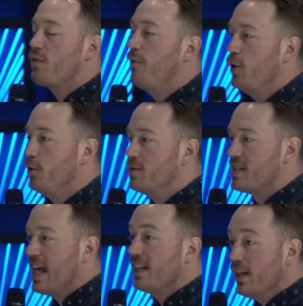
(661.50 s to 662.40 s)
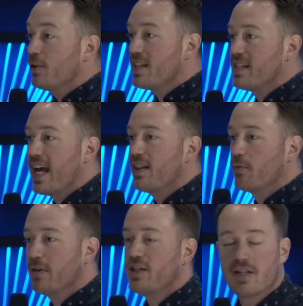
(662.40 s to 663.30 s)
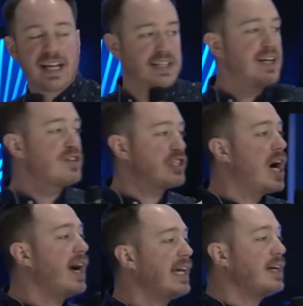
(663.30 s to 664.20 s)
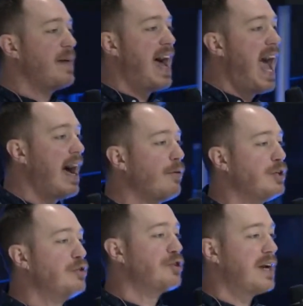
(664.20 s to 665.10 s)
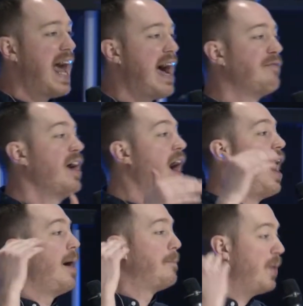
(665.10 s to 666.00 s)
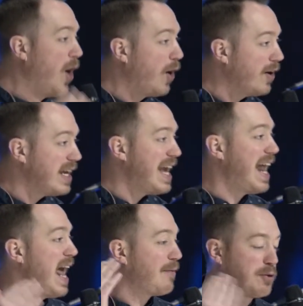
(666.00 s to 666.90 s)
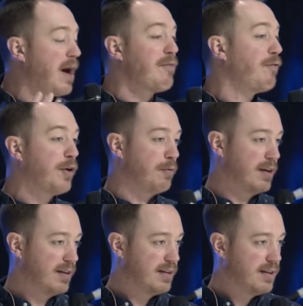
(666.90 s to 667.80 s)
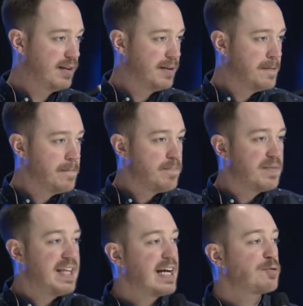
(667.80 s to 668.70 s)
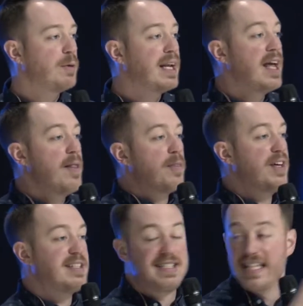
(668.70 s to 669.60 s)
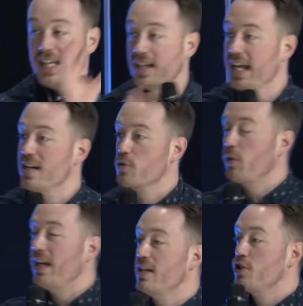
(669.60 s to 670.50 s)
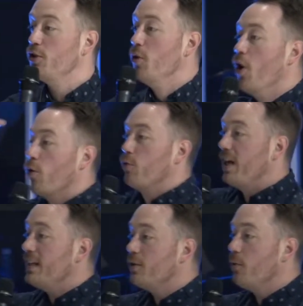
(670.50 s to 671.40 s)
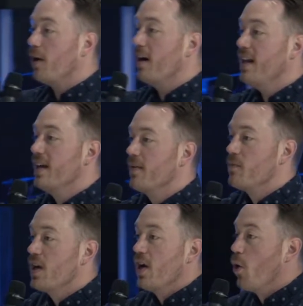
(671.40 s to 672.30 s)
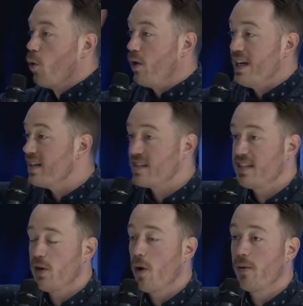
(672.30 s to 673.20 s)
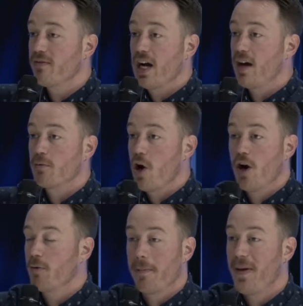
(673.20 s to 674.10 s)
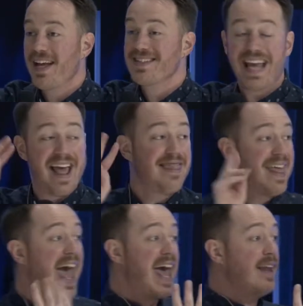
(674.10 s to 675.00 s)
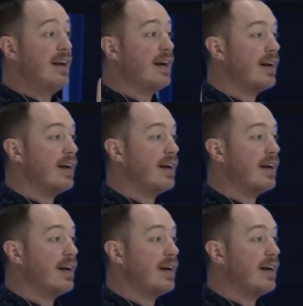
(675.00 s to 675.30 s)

foods. They literally say the richest, like they're just talking about how you should have a party and have great food. That's what the deal is. We need to read the word. We need to see where we've gone wrong, repent, and then